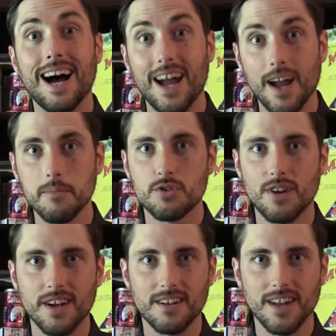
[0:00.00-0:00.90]
Hi, I'm
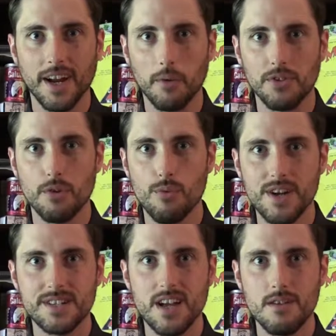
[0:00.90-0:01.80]
Trent Kling with the
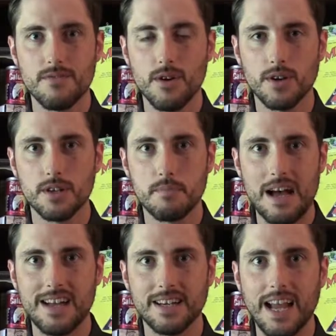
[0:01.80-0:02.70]
Retail Focus
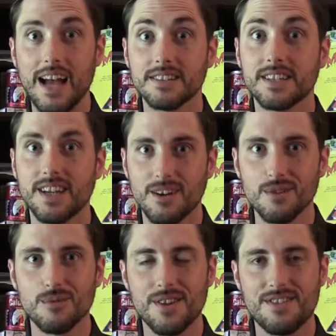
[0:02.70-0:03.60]
Podcast,
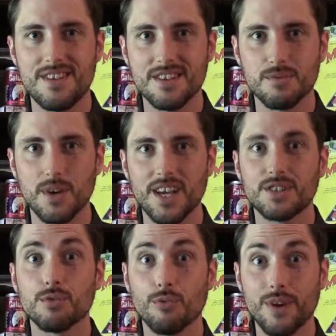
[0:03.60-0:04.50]
here with this
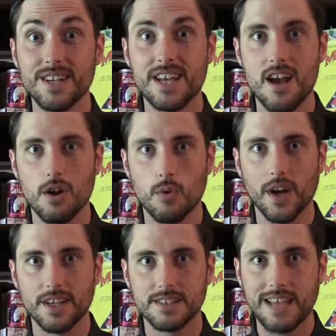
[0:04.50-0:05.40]
week's Retail
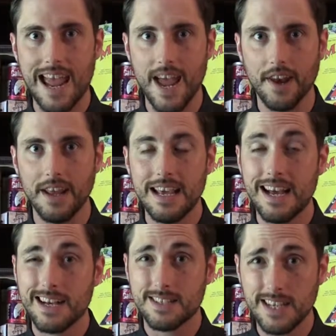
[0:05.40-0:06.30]
Quick Scan.
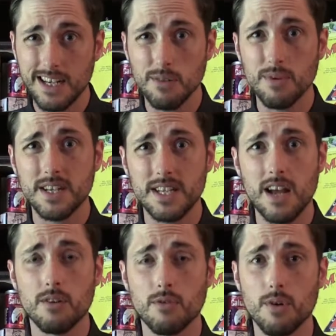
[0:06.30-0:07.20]
Ascena
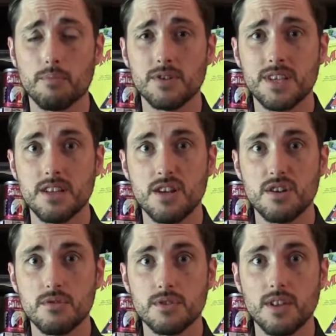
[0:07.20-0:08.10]
Retail Group was in the
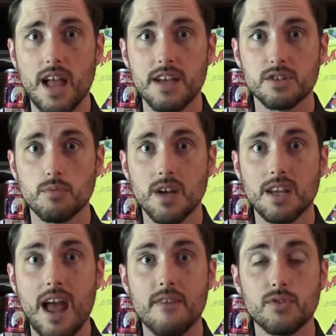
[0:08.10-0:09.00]
news last
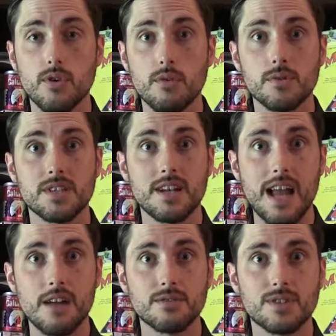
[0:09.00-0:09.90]
week after it was
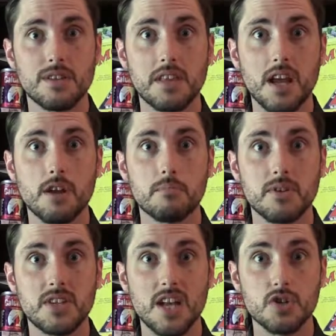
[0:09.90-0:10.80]
announced that they could
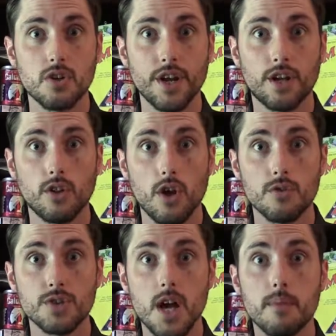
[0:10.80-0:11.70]
potentially
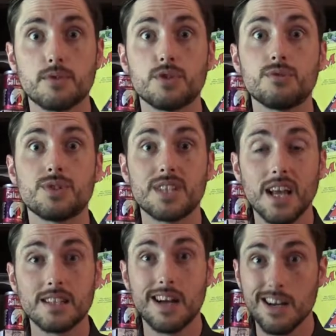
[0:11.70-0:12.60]
close up to
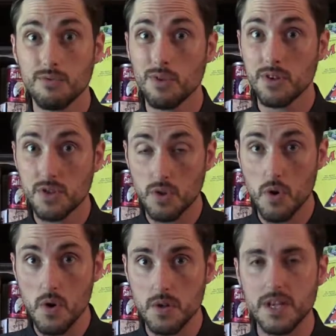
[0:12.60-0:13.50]
600
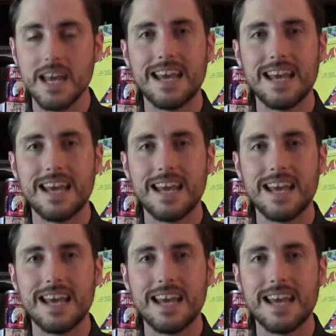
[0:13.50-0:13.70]
stores